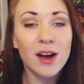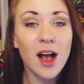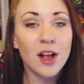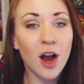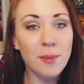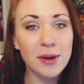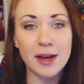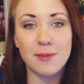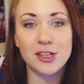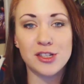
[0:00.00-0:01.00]
Carbot
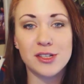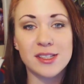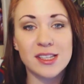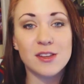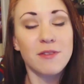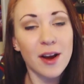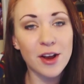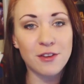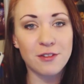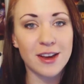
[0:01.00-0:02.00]
Animations is a
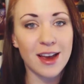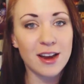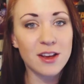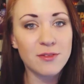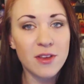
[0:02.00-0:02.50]
very creative.